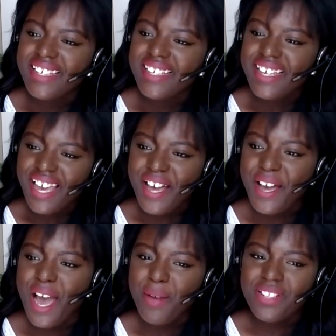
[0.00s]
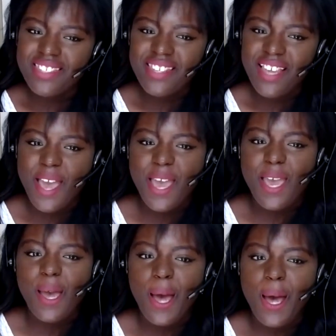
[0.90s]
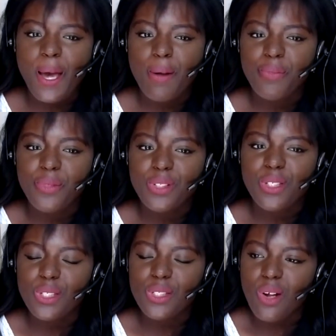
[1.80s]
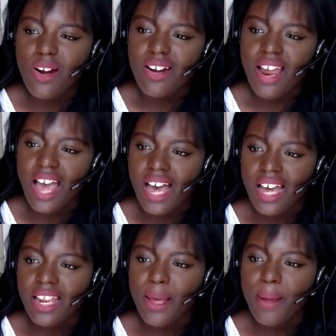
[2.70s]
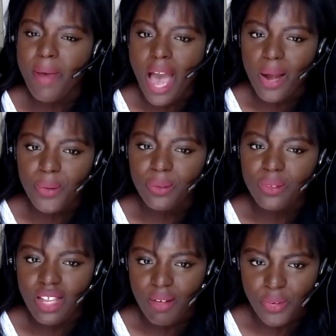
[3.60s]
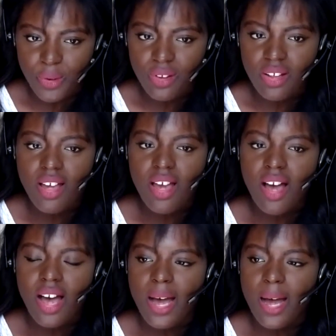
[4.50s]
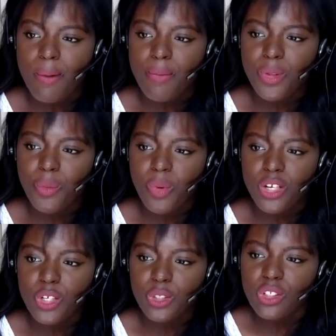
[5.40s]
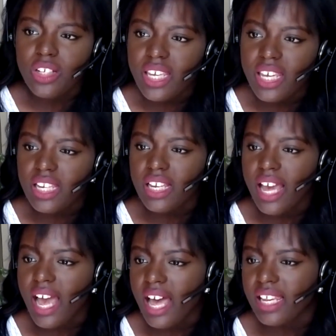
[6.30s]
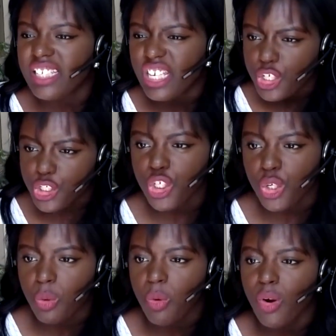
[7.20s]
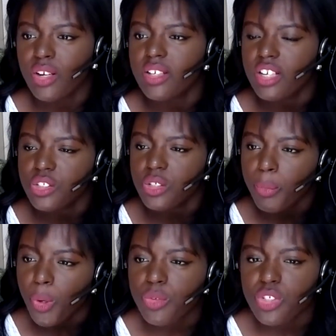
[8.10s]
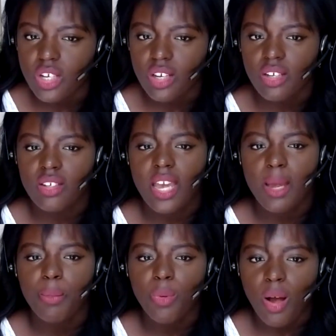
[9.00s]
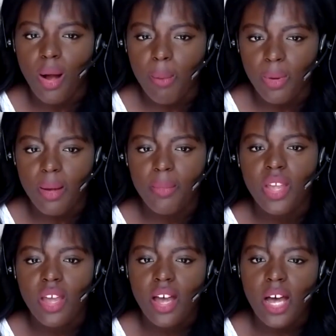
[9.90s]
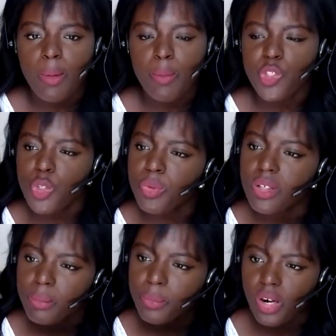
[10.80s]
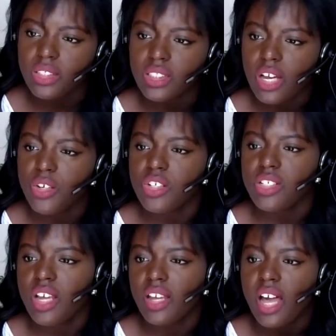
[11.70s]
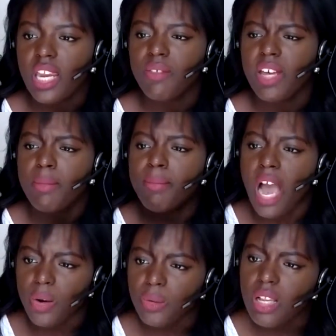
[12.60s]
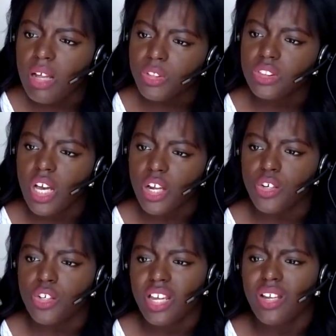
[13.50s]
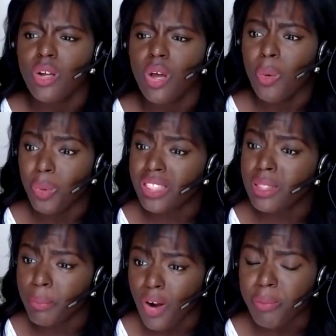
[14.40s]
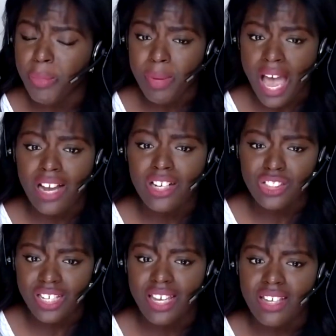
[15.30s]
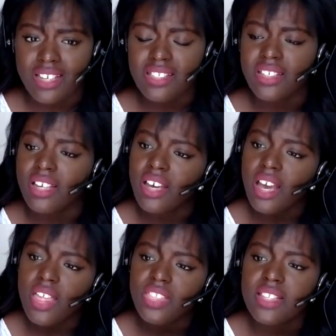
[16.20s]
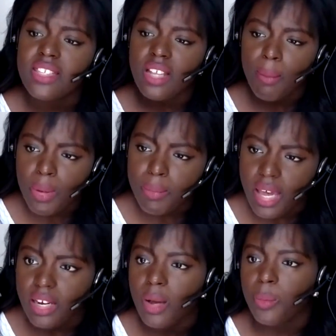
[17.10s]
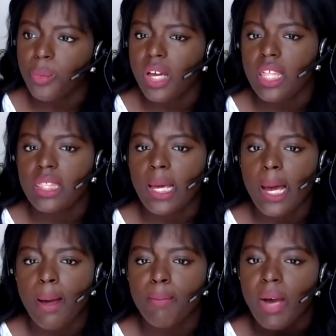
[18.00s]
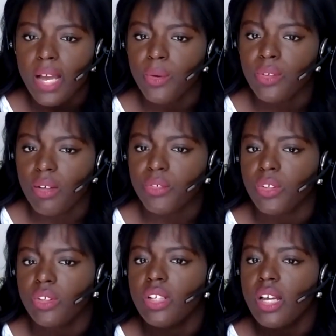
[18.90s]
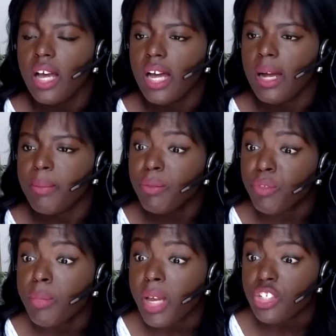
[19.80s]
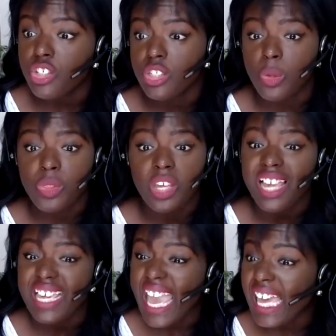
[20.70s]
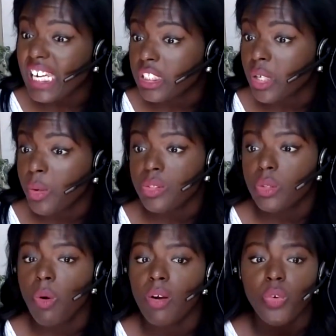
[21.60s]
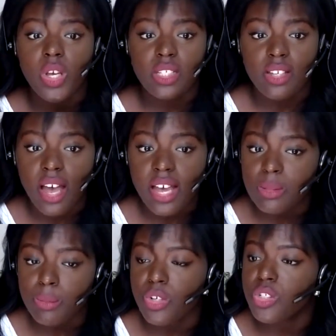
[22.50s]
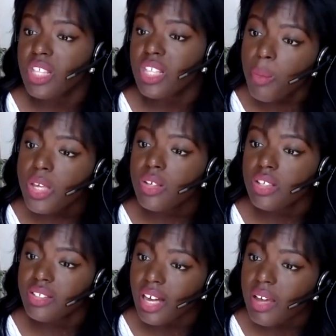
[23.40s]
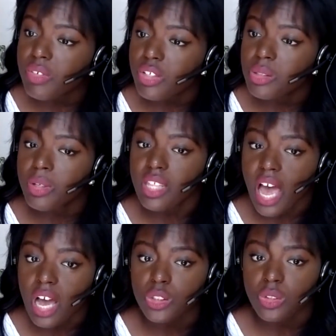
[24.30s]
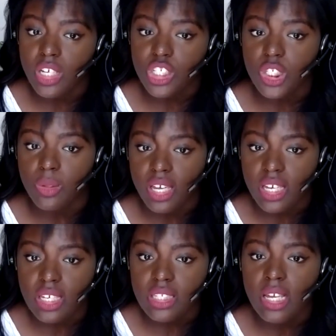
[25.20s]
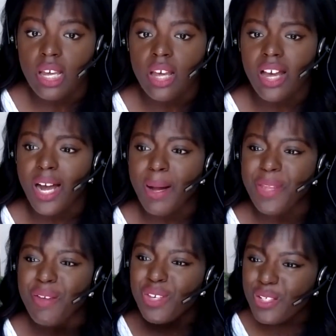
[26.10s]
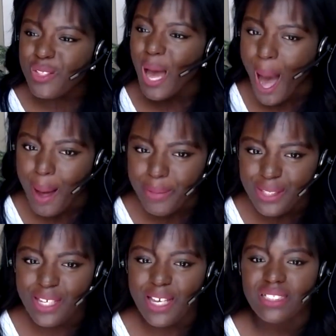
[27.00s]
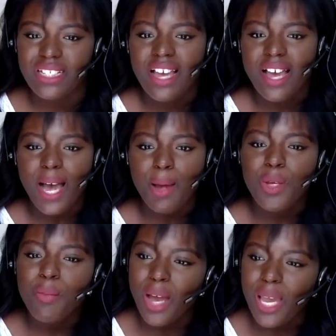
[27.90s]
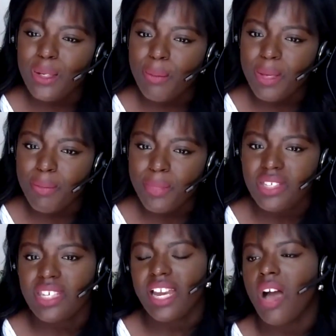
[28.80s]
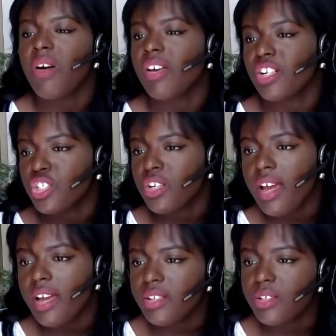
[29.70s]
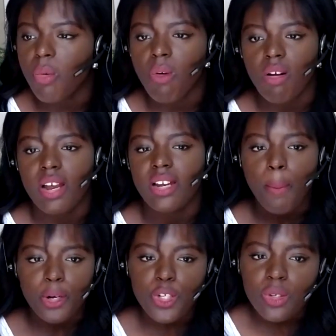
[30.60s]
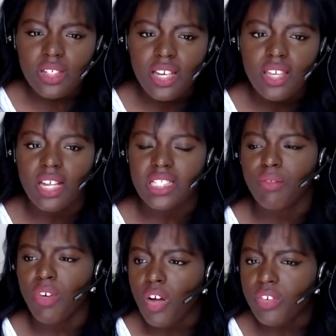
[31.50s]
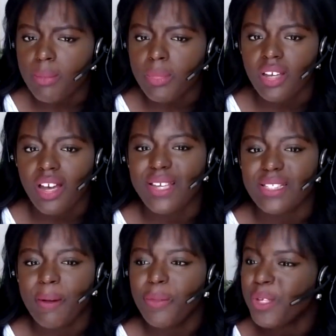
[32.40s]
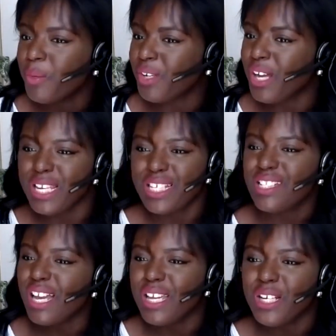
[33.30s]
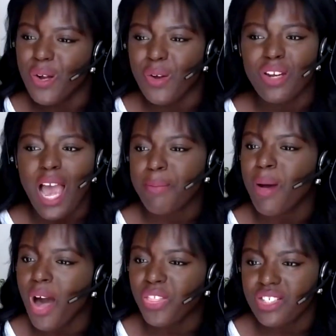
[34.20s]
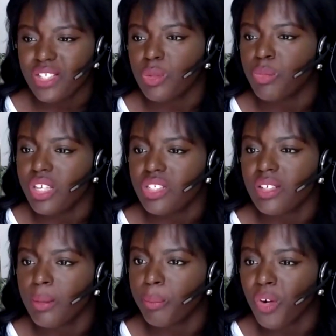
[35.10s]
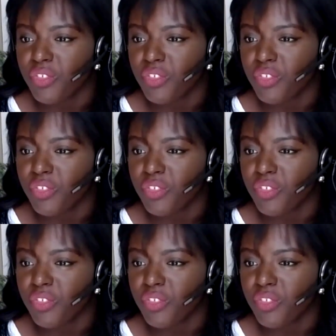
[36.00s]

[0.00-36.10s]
Yeah, I would say to start at a macro level, when you're looking at an issue or approaching a problem. It's super important to understand, kind of at a macro level, to understand what the problem actually is, and then supplement it with micro level information. So think like anecdotes or voice of customers, so that way you can dive into what the actual issue is. If you do the opposite, you might be missing out on a trend or an opportunity that's evolving because you were kind of stuck in your own hypothesis based on